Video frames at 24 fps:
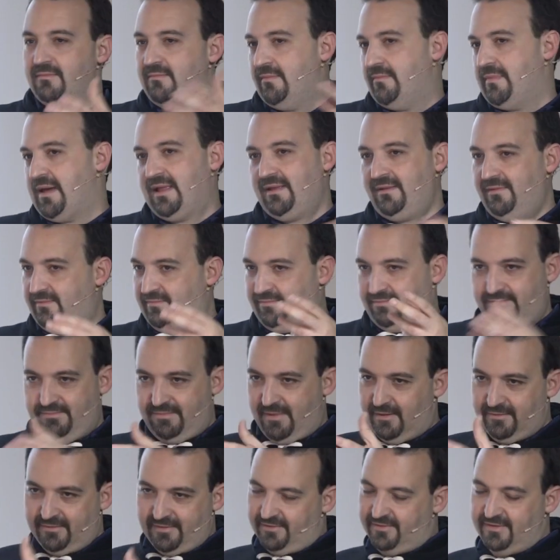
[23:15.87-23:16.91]
And
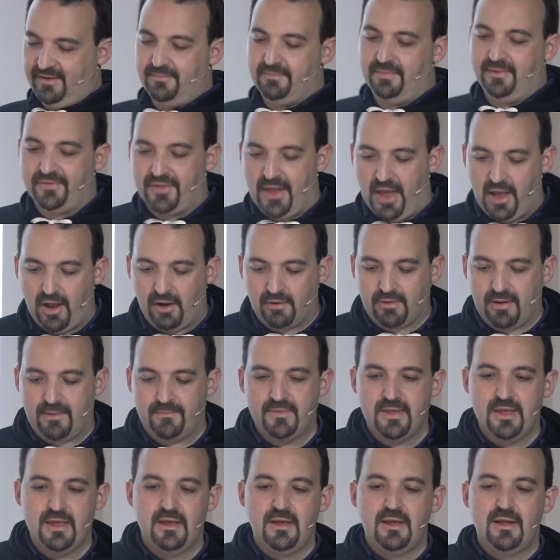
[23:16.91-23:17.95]
it's a simple diagram.
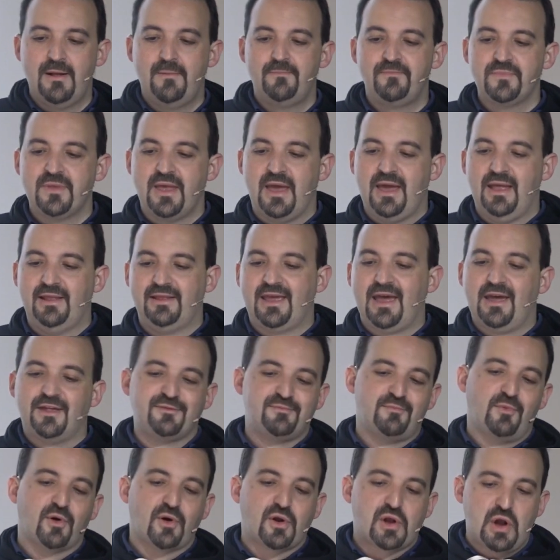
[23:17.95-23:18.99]
It gets
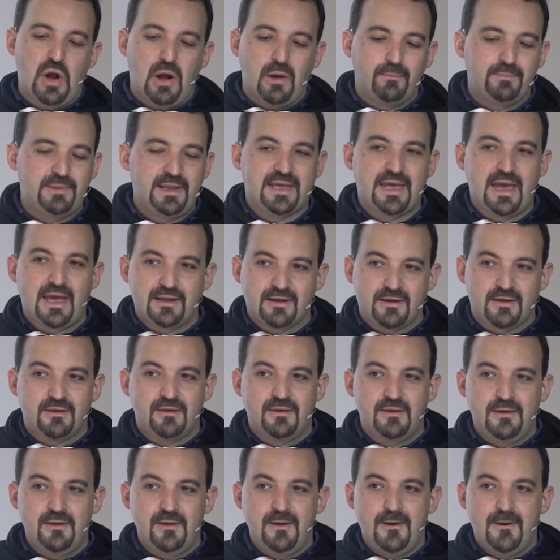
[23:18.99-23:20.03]
more complicated.
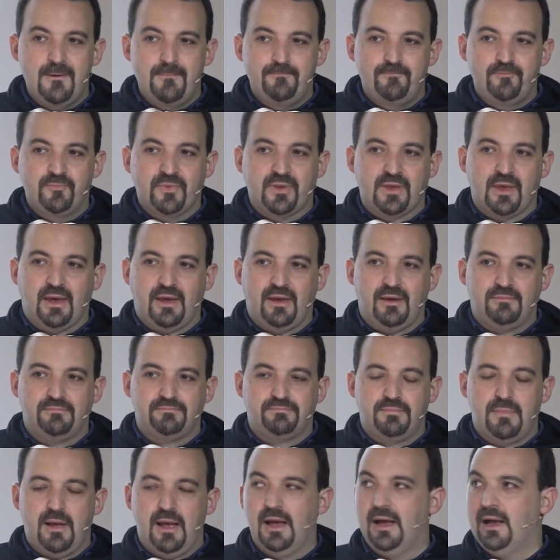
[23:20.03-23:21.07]
Okay,
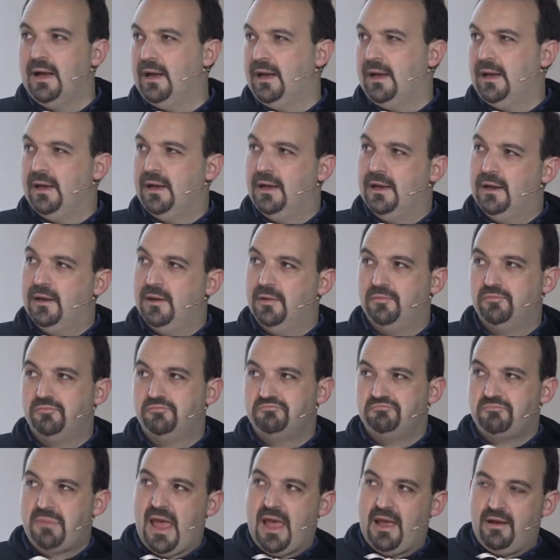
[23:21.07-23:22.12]

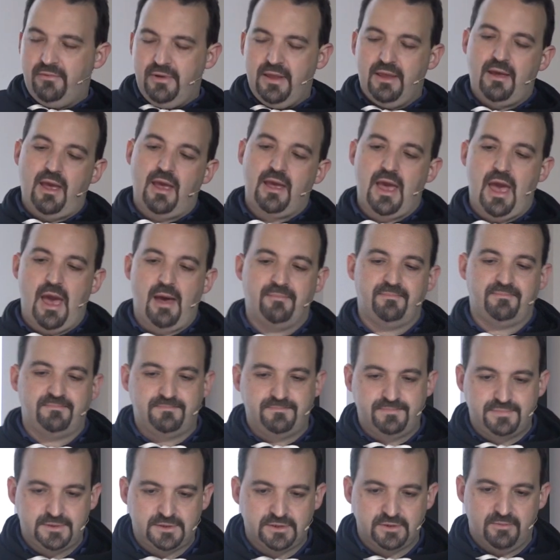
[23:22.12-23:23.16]
I have
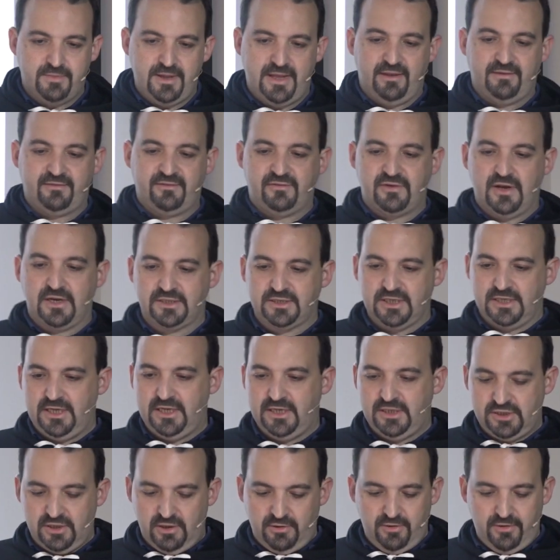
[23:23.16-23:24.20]
2 minutes to actually
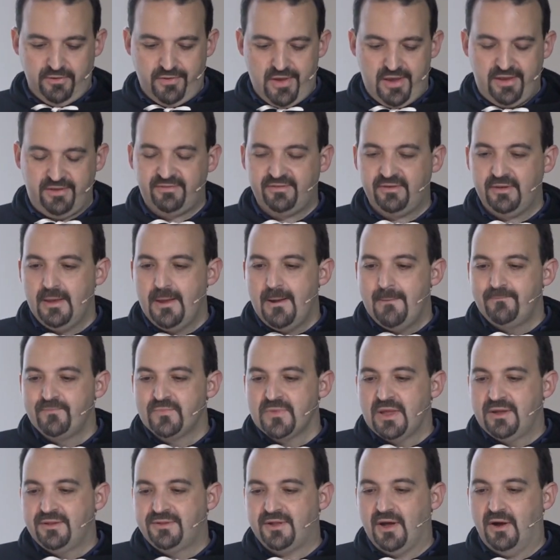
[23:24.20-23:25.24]
show you this.
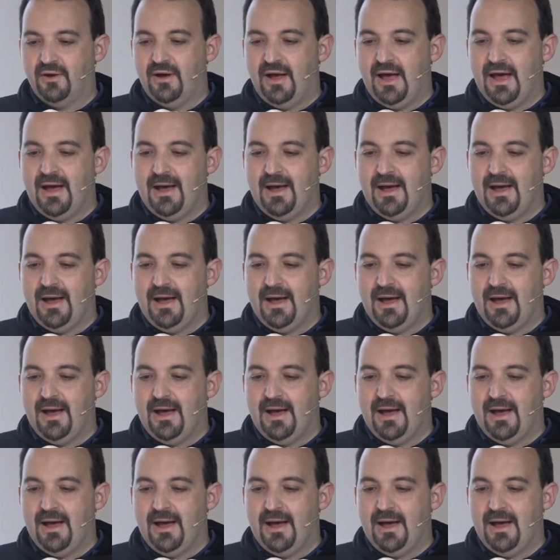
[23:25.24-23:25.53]
So